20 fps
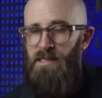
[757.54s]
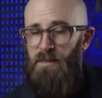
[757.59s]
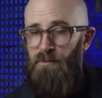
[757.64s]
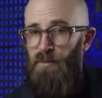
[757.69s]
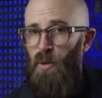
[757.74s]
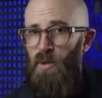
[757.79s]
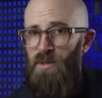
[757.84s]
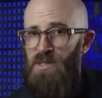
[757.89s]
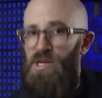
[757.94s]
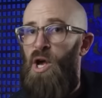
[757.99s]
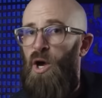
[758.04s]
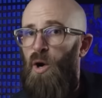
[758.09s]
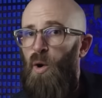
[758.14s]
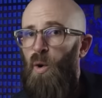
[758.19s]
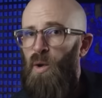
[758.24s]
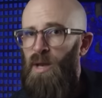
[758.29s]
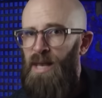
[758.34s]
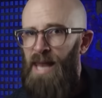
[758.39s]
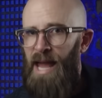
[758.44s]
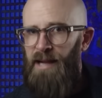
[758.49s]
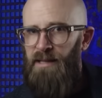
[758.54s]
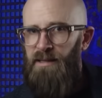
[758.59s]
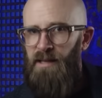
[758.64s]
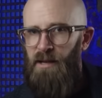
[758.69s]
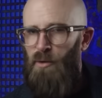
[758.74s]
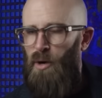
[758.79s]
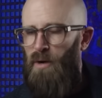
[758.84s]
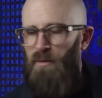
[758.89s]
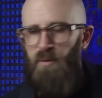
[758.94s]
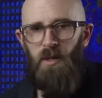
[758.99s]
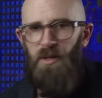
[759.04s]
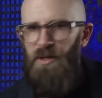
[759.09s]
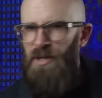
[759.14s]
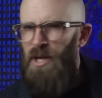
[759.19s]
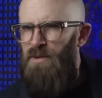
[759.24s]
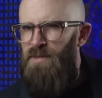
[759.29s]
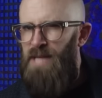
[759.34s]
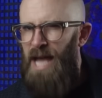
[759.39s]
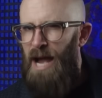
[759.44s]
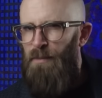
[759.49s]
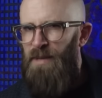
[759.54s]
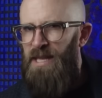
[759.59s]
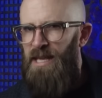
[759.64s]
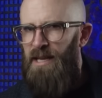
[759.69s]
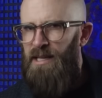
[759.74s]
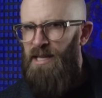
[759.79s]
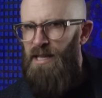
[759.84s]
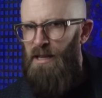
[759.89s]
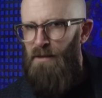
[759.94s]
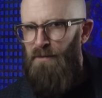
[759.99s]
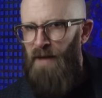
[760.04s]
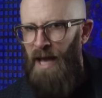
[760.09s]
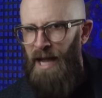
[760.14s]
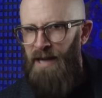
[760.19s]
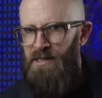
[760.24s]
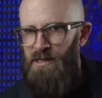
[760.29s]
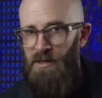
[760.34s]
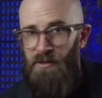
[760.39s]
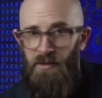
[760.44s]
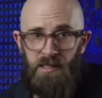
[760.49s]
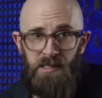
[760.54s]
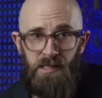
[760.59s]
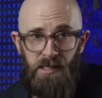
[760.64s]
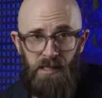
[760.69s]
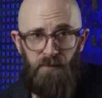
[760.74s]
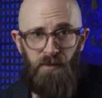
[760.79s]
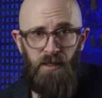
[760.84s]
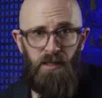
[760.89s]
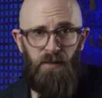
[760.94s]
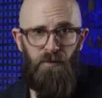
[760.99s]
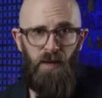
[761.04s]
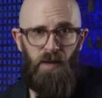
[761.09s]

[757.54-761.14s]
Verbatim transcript: support, or lack thereof, will no doubt be a key factor, and given the